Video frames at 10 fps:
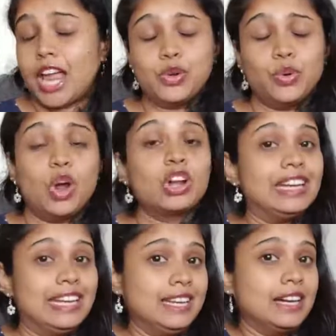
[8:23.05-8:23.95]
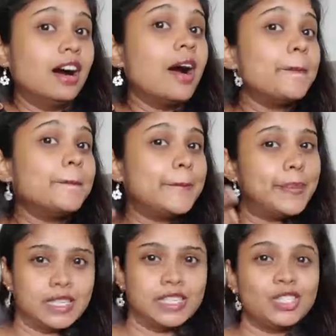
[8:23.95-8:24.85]
I do not need a
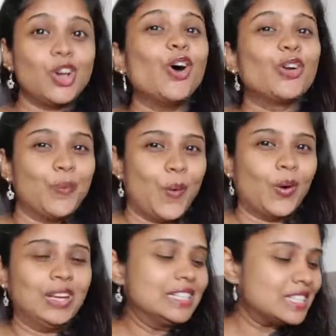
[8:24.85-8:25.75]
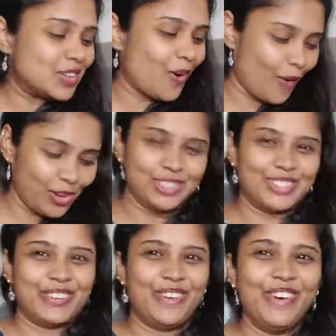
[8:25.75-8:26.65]
purse or wallet
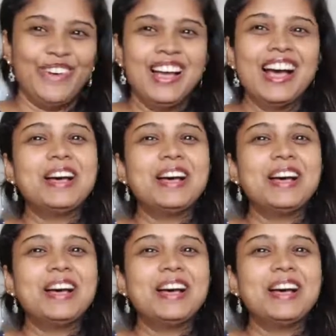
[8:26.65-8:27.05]
also.